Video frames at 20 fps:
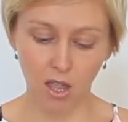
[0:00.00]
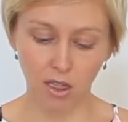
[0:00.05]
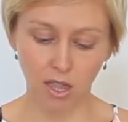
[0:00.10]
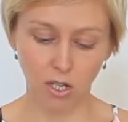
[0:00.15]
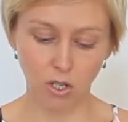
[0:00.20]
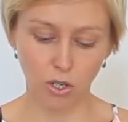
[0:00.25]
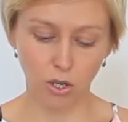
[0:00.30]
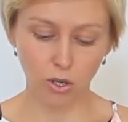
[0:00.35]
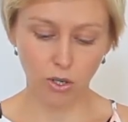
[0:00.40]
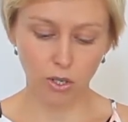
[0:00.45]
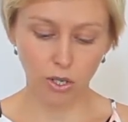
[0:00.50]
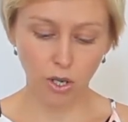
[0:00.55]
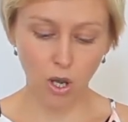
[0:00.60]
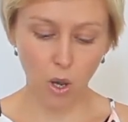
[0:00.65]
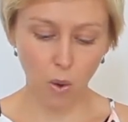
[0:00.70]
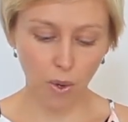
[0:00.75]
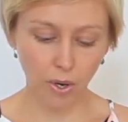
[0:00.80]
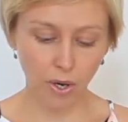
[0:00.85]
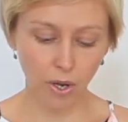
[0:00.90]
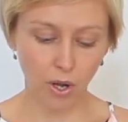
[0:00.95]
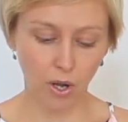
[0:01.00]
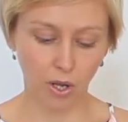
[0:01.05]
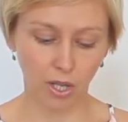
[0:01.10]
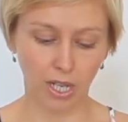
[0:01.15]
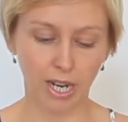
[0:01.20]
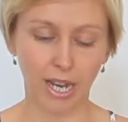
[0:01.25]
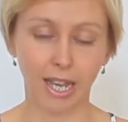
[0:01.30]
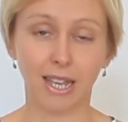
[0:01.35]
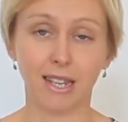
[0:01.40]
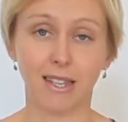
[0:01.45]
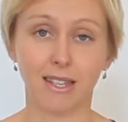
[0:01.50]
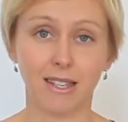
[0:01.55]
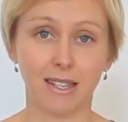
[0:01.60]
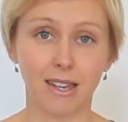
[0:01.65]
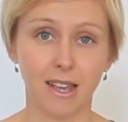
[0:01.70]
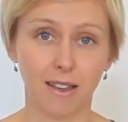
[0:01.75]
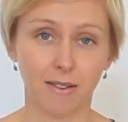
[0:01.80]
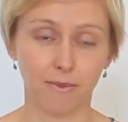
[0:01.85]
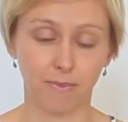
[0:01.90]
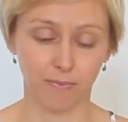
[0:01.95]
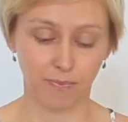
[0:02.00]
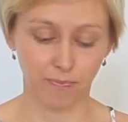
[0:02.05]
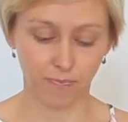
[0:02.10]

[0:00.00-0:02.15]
they chose to go on a holiday instead.